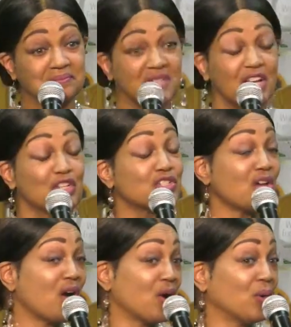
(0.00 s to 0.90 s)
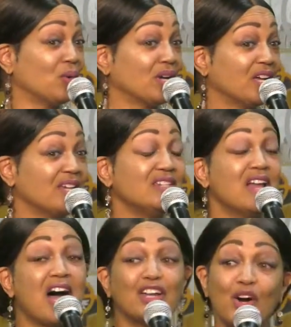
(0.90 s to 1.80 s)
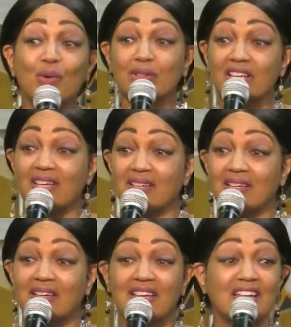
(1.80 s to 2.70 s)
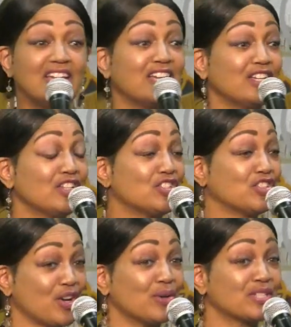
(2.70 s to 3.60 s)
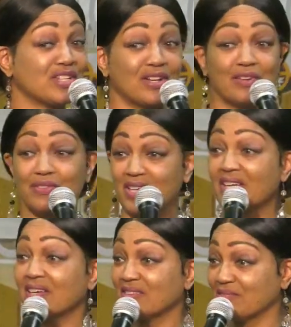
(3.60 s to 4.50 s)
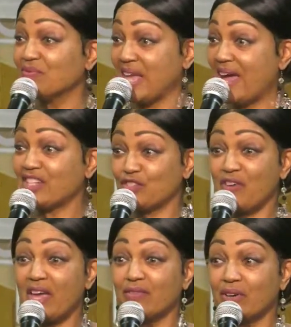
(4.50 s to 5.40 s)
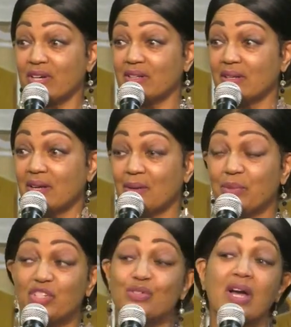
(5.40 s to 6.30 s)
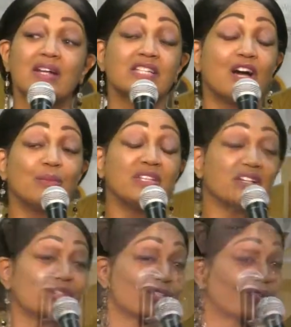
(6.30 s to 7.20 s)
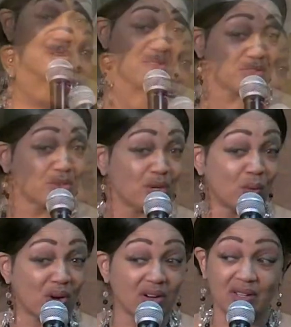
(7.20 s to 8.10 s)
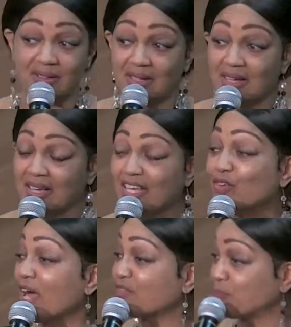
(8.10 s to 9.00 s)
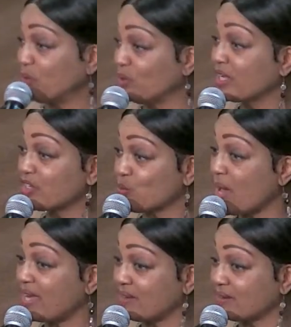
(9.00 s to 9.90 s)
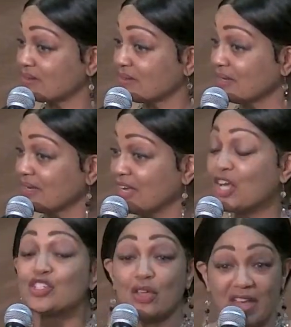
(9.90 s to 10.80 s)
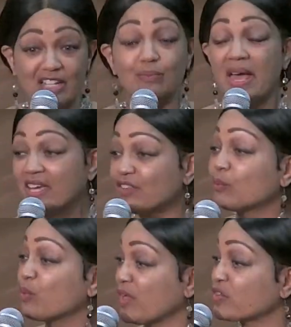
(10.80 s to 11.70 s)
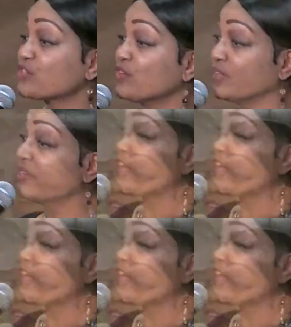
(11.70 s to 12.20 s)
So, not only is Joseph dad's favorite, but you try and tell me that Joseph don't have to do no work. He don't have to pull his weight. So that's making the brothers feel another